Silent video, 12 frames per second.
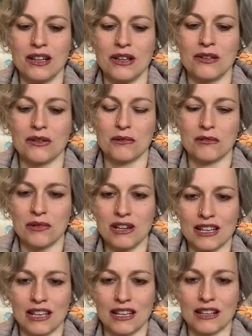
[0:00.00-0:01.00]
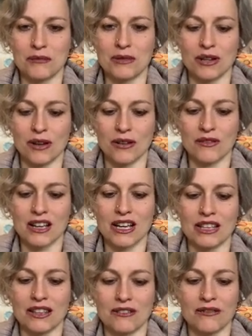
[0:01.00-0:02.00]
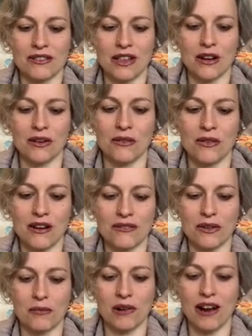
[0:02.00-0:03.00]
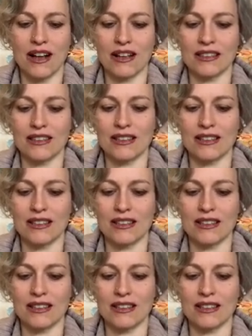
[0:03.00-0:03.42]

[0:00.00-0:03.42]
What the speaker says: your breathing, observing the flow of the breath.